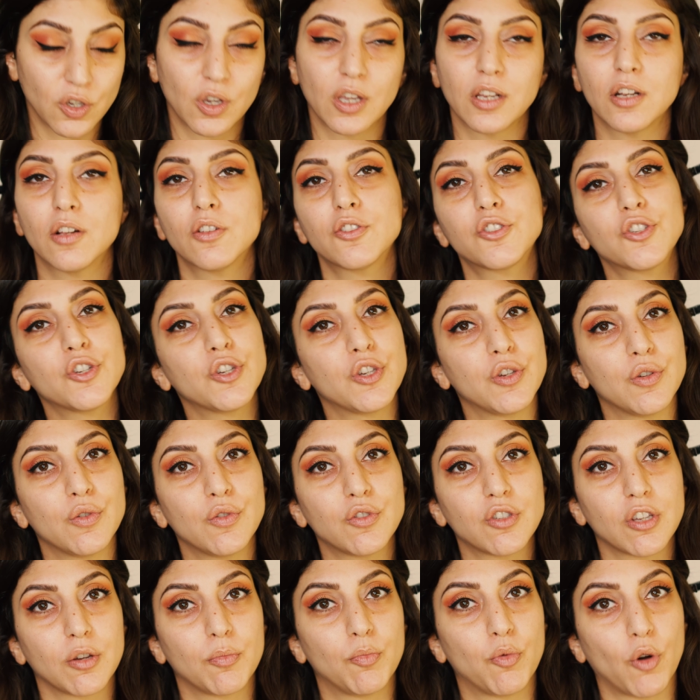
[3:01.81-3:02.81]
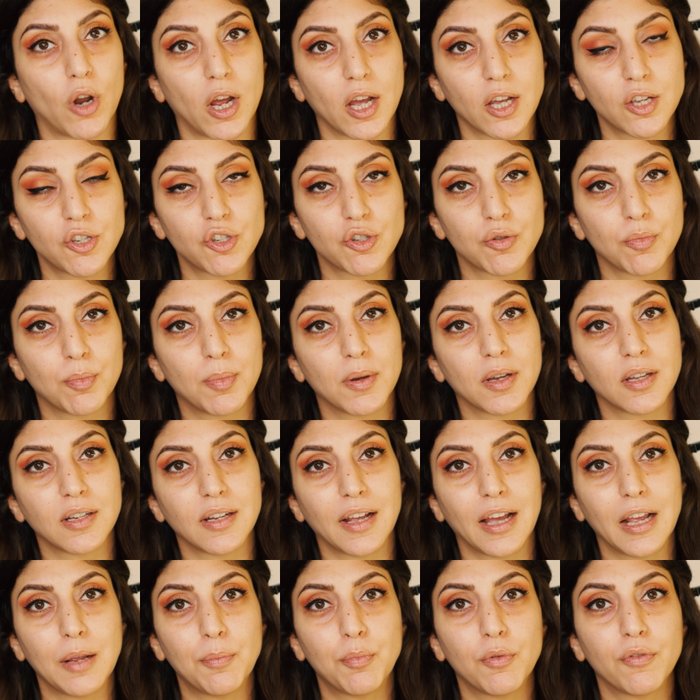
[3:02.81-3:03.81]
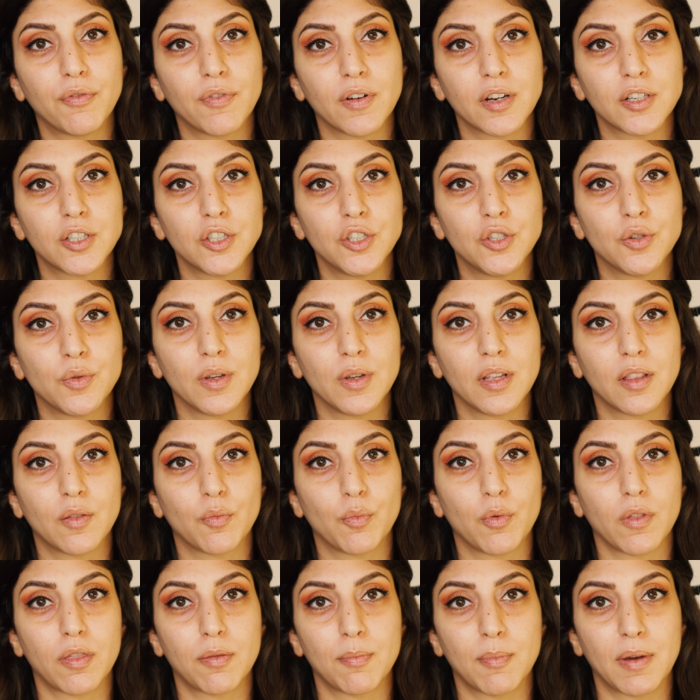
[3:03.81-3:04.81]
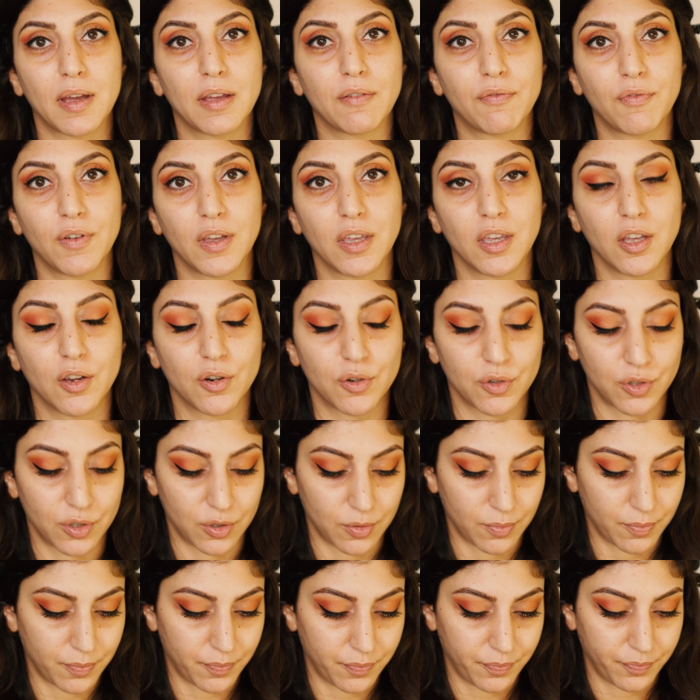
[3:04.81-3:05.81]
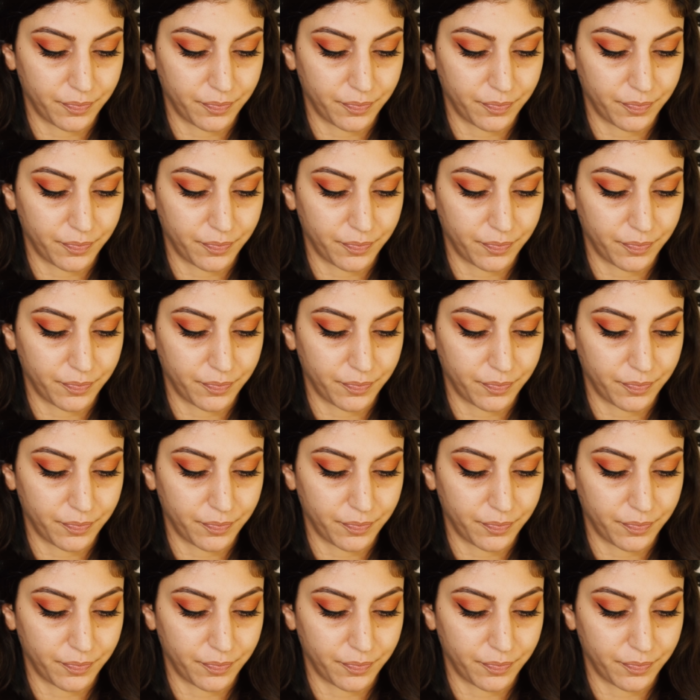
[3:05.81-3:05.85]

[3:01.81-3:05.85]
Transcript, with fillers: You can also use a brush, but I prefer to it with my fingers.